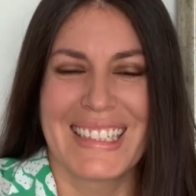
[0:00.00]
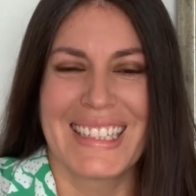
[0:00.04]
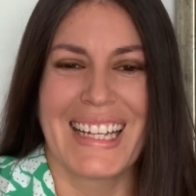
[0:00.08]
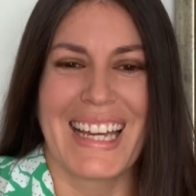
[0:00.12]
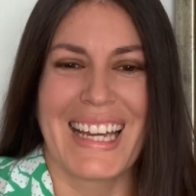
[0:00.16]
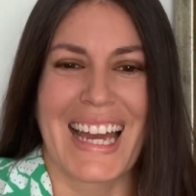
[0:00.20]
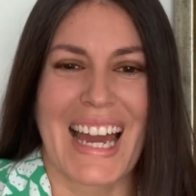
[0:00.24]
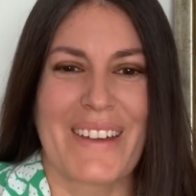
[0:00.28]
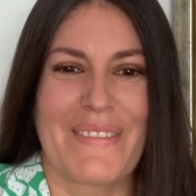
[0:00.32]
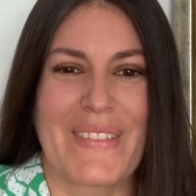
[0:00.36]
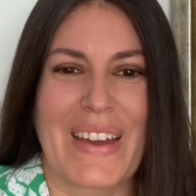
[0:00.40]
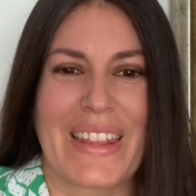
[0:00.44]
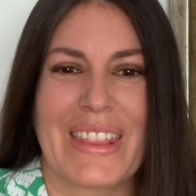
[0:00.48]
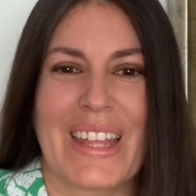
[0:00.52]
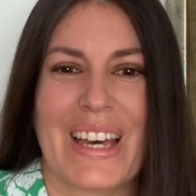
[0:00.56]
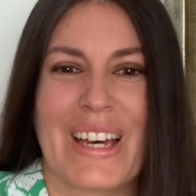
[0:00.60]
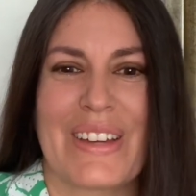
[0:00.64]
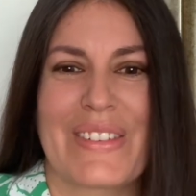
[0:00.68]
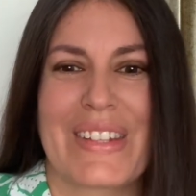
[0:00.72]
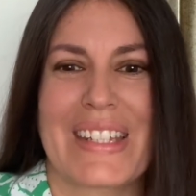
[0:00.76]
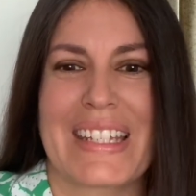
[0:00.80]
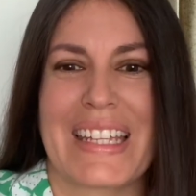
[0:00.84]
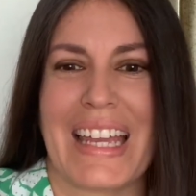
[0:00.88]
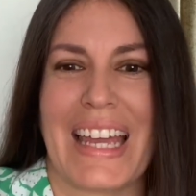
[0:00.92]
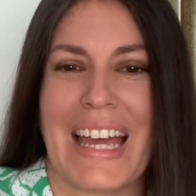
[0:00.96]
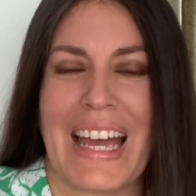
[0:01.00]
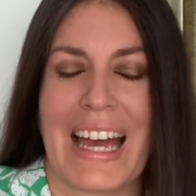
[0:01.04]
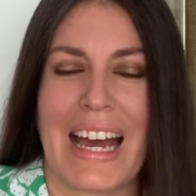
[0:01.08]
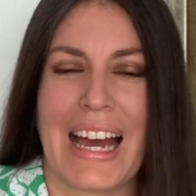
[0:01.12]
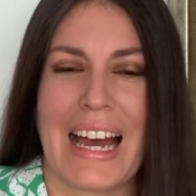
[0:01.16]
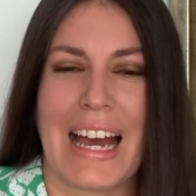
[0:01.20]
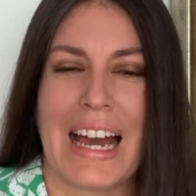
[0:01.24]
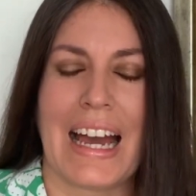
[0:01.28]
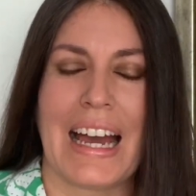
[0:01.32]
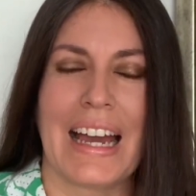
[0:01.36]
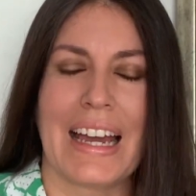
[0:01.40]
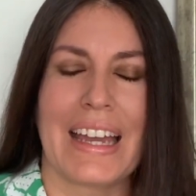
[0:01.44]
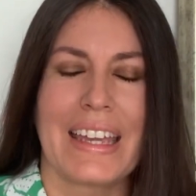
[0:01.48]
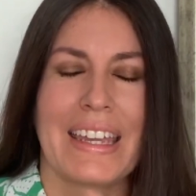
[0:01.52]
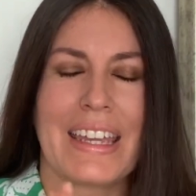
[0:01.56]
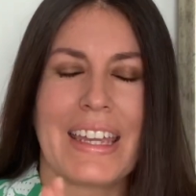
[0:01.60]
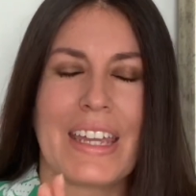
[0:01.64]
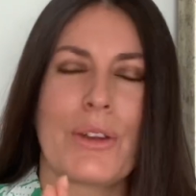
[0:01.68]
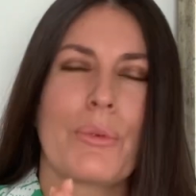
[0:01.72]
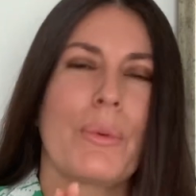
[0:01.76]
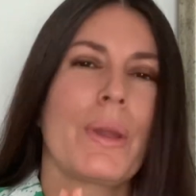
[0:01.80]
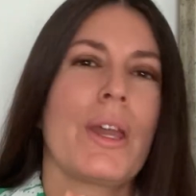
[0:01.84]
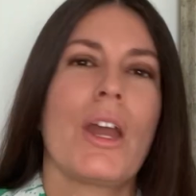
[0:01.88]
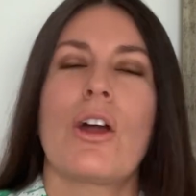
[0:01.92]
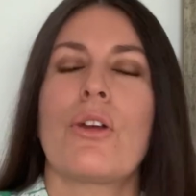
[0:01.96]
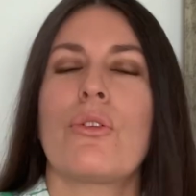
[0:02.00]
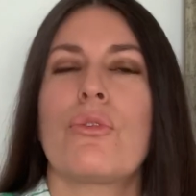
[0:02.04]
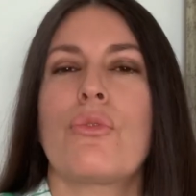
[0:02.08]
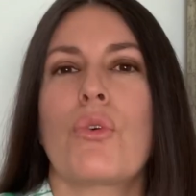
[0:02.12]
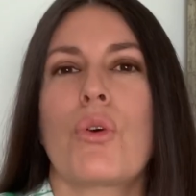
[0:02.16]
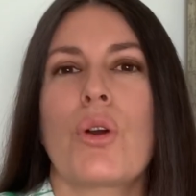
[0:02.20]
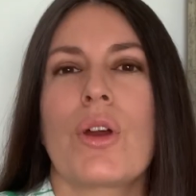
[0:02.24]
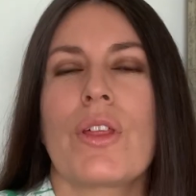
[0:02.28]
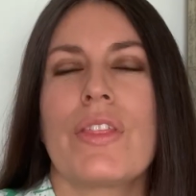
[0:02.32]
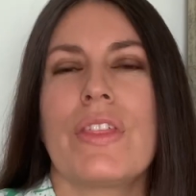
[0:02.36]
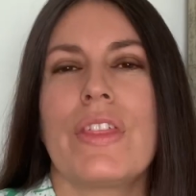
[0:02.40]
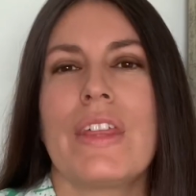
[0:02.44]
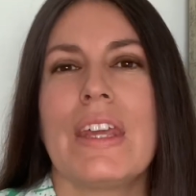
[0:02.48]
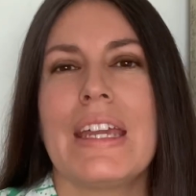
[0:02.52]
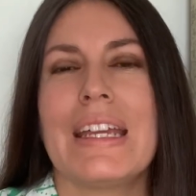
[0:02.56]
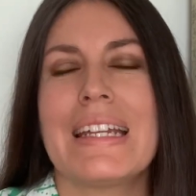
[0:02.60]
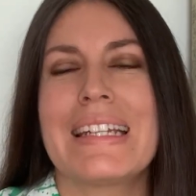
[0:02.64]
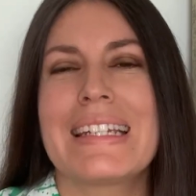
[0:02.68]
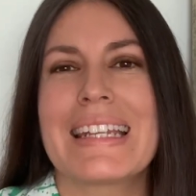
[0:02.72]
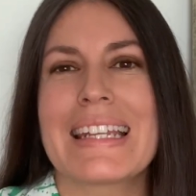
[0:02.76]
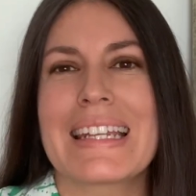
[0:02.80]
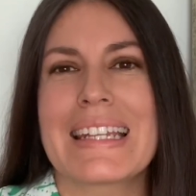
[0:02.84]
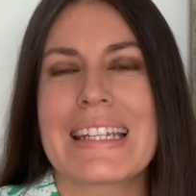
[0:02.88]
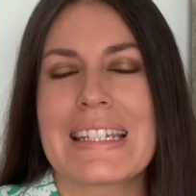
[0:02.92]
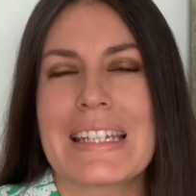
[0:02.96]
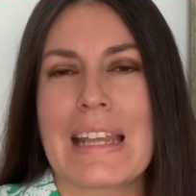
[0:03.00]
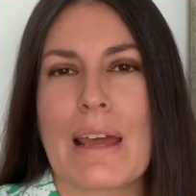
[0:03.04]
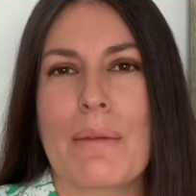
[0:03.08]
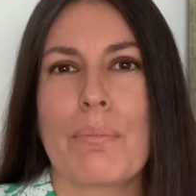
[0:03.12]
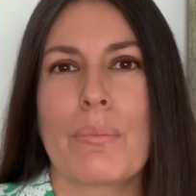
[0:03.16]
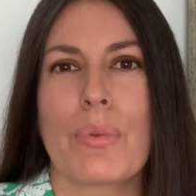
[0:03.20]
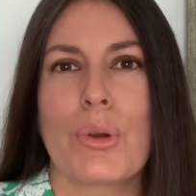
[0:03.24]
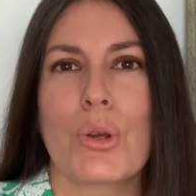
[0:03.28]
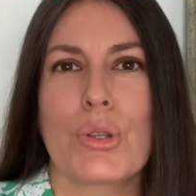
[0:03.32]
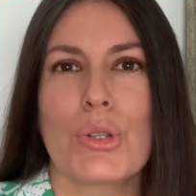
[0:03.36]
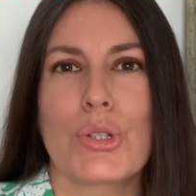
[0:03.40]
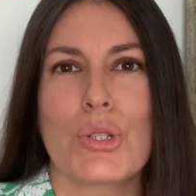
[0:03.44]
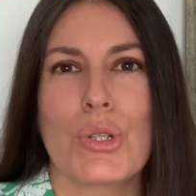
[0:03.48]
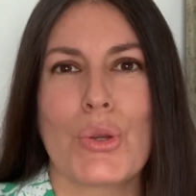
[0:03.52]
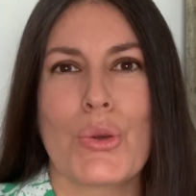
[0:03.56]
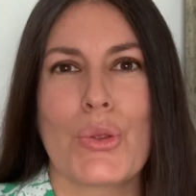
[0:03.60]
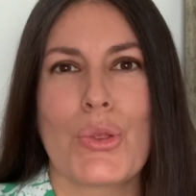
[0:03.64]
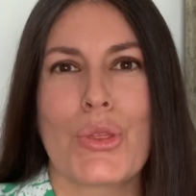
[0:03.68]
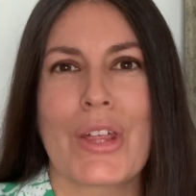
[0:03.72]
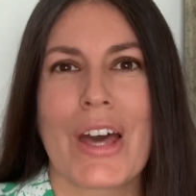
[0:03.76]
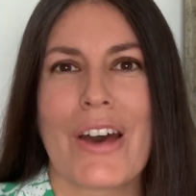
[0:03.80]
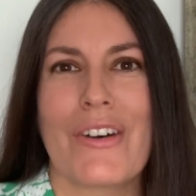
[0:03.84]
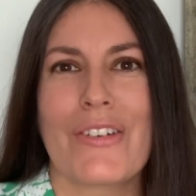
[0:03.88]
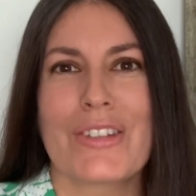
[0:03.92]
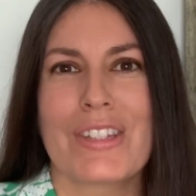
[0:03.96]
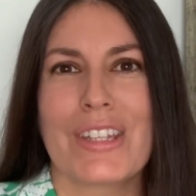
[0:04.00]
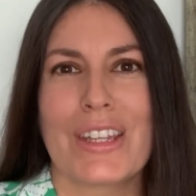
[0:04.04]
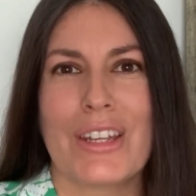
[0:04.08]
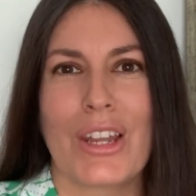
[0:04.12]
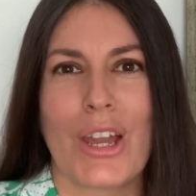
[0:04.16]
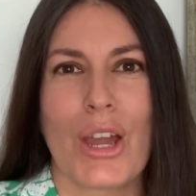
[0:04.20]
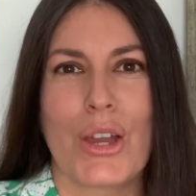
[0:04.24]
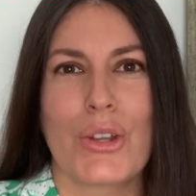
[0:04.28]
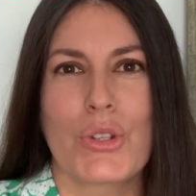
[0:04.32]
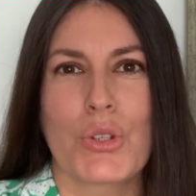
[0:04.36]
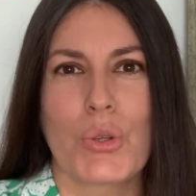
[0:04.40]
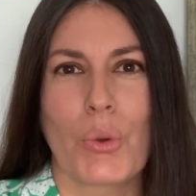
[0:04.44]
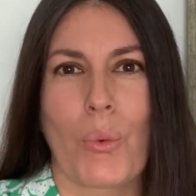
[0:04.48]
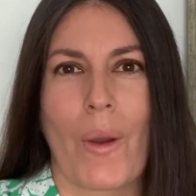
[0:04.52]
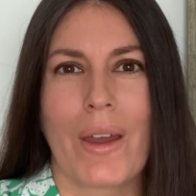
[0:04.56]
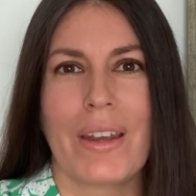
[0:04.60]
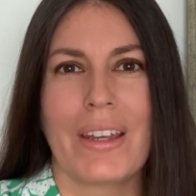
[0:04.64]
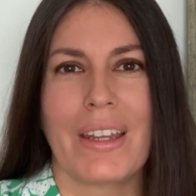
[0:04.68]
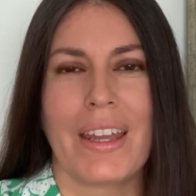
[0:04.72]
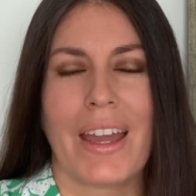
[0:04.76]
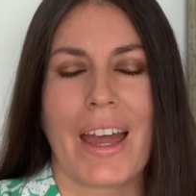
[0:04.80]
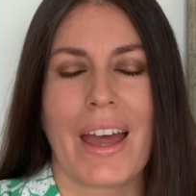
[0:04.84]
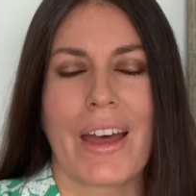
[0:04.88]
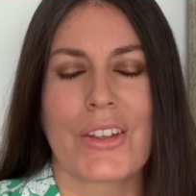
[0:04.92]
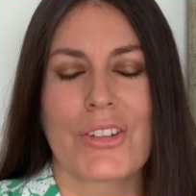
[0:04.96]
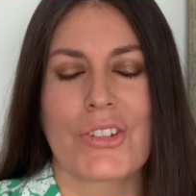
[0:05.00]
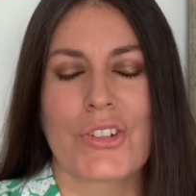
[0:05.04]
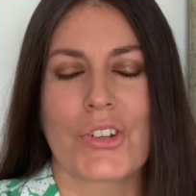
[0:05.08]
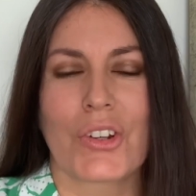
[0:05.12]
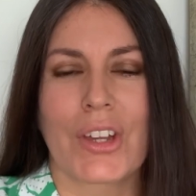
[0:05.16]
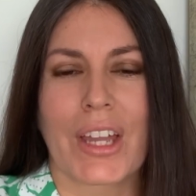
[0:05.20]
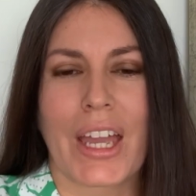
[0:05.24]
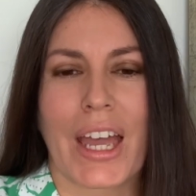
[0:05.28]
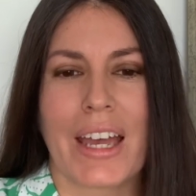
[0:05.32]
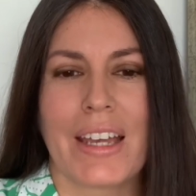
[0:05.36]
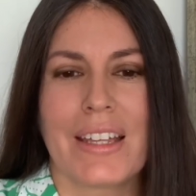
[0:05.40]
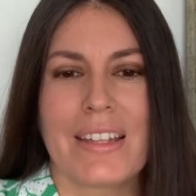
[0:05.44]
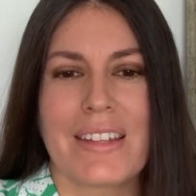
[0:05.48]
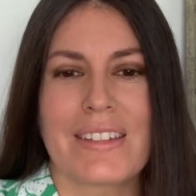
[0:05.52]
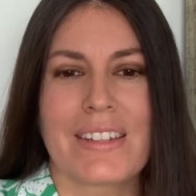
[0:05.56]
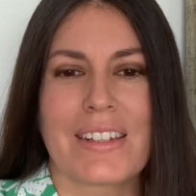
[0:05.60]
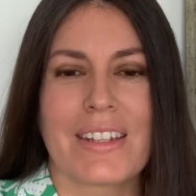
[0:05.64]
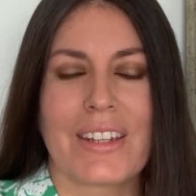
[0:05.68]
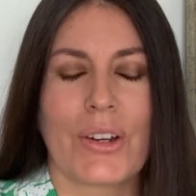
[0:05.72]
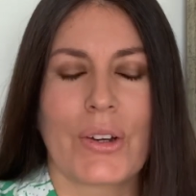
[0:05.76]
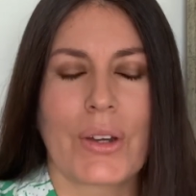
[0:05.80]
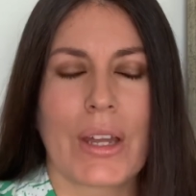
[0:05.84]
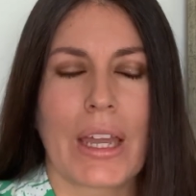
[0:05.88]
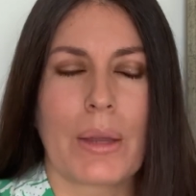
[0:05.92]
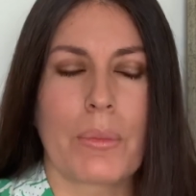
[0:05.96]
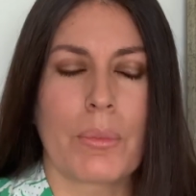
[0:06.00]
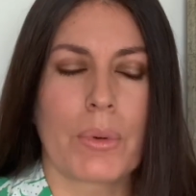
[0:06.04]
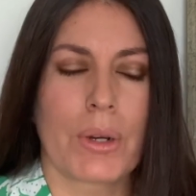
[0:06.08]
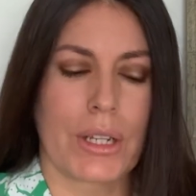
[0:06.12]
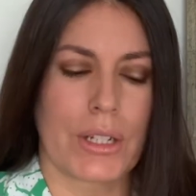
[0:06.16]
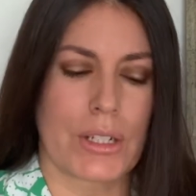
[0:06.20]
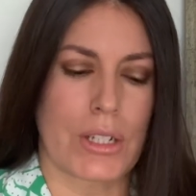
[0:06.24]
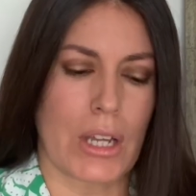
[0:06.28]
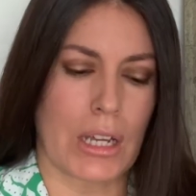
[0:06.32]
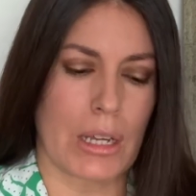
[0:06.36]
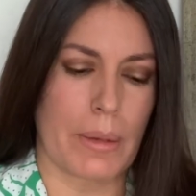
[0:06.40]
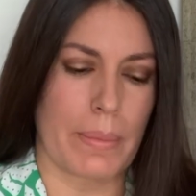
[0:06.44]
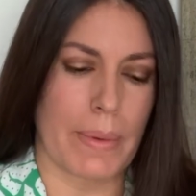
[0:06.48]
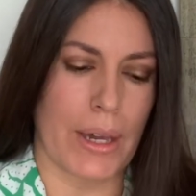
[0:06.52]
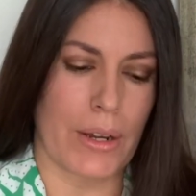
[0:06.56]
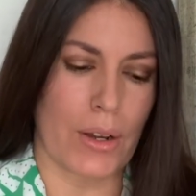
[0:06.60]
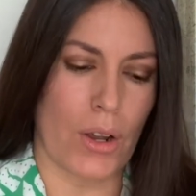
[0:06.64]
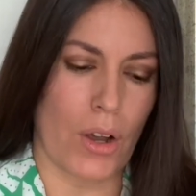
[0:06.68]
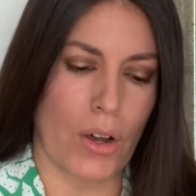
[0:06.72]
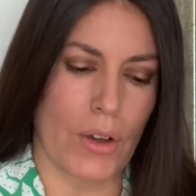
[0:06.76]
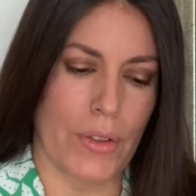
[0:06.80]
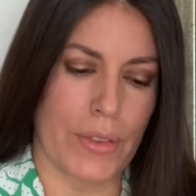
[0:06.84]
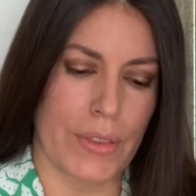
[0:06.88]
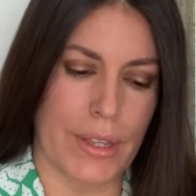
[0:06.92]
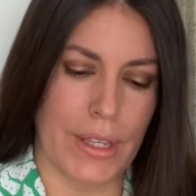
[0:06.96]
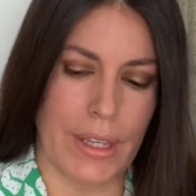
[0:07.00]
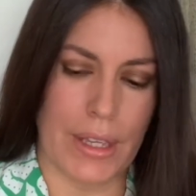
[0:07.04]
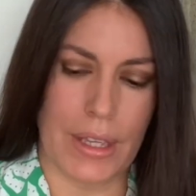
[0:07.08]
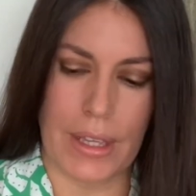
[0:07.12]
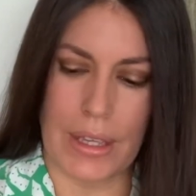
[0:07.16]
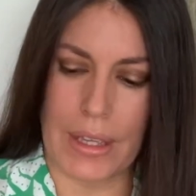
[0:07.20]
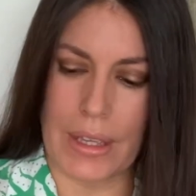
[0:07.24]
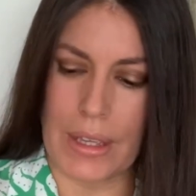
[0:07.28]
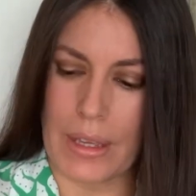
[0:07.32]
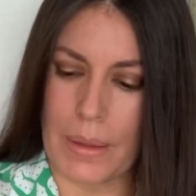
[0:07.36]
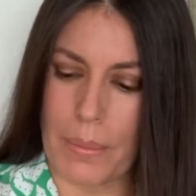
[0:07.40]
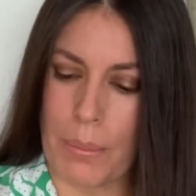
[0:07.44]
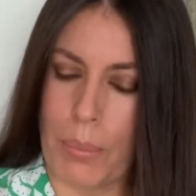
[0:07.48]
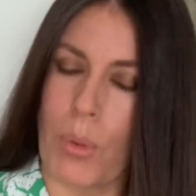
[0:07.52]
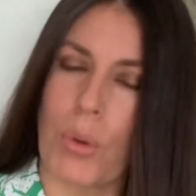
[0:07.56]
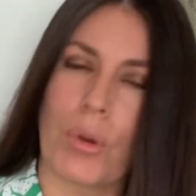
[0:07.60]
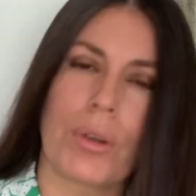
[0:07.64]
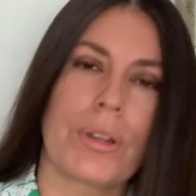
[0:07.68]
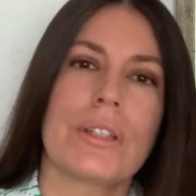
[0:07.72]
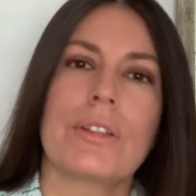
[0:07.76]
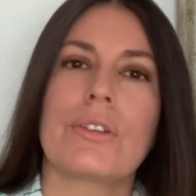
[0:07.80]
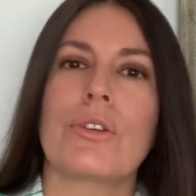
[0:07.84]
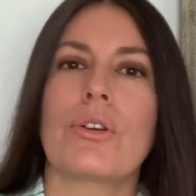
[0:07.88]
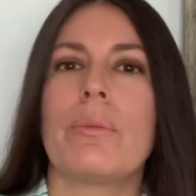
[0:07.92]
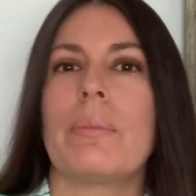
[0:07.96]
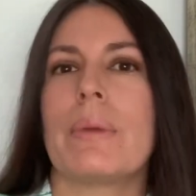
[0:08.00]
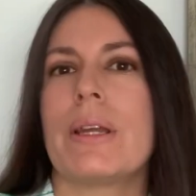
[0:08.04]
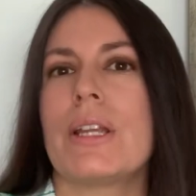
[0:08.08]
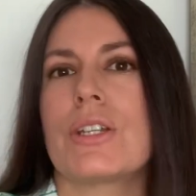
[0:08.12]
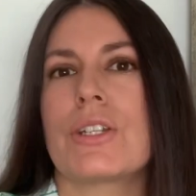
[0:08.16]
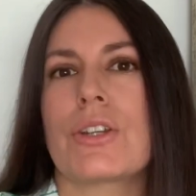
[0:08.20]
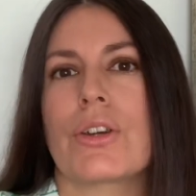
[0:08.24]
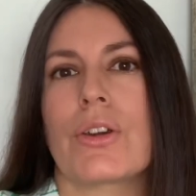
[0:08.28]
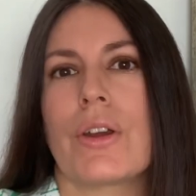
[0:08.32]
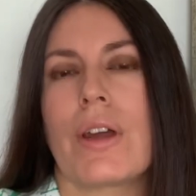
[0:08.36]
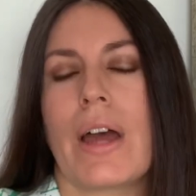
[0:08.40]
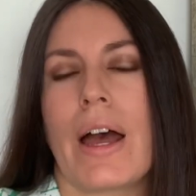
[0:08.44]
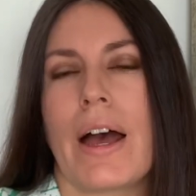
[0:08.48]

Hi, my loves. Here we are for the December 2020 Astrocast. Okay, we're going to talk about all the important or major